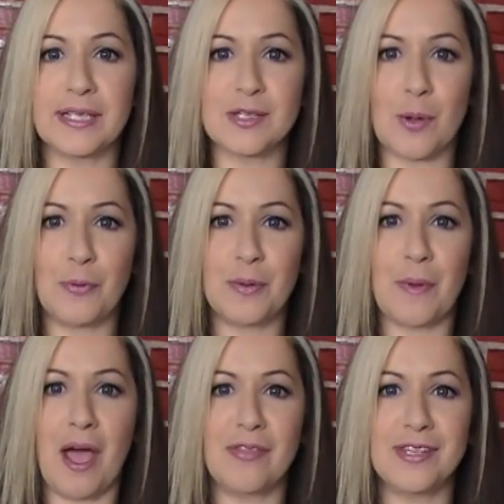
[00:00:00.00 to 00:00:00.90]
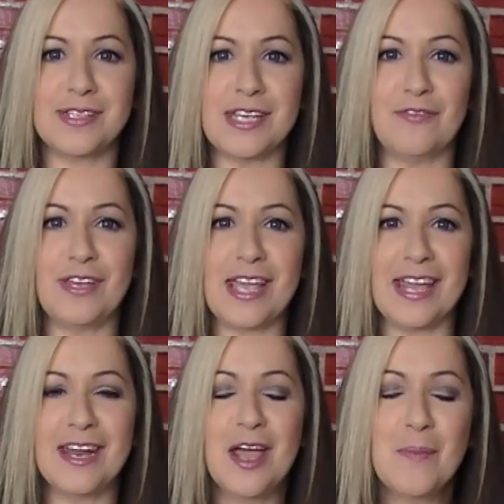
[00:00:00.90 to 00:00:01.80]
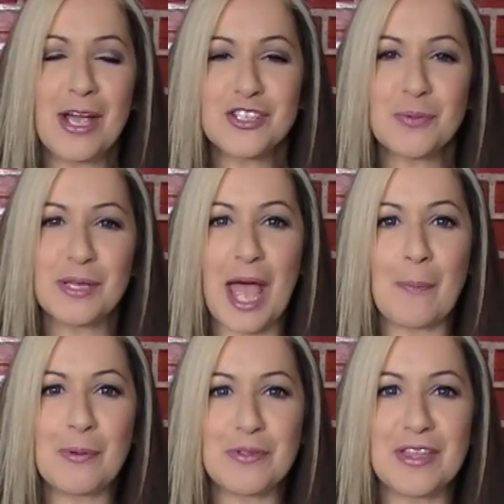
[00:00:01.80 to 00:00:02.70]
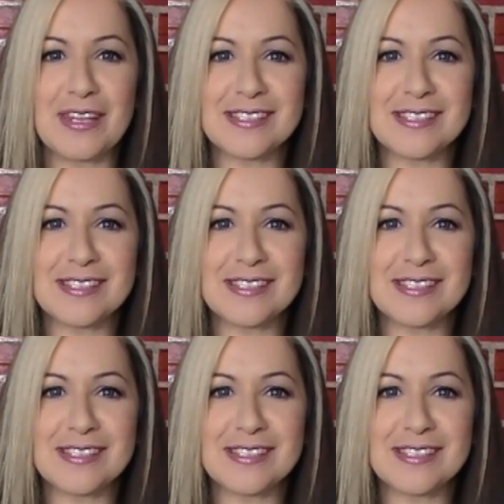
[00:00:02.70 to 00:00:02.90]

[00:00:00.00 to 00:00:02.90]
And so I put it behind the TV and I'm actually really happy with it.